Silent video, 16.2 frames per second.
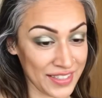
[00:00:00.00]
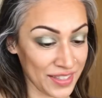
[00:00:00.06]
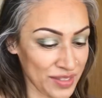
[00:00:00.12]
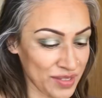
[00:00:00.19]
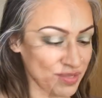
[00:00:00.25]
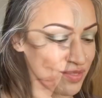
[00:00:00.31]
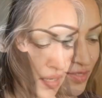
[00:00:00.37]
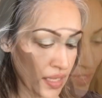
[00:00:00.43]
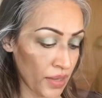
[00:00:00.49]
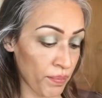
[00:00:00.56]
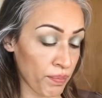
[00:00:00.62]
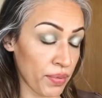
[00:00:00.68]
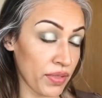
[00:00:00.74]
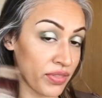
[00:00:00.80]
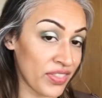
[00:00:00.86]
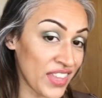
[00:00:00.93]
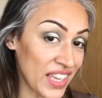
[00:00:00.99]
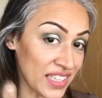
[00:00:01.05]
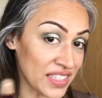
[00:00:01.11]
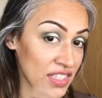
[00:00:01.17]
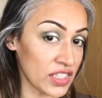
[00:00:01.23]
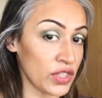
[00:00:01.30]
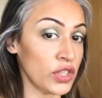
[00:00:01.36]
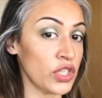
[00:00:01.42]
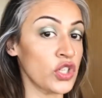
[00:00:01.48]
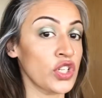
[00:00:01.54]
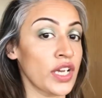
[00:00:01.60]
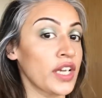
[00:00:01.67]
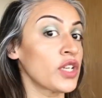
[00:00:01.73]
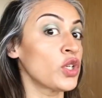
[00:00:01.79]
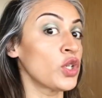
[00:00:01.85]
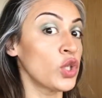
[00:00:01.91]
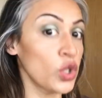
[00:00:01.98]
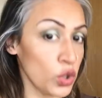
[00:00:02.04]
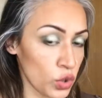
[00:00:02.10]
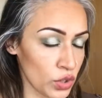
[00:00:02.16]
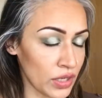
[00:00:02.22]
Maybelline, right. But this is in the shade Nude,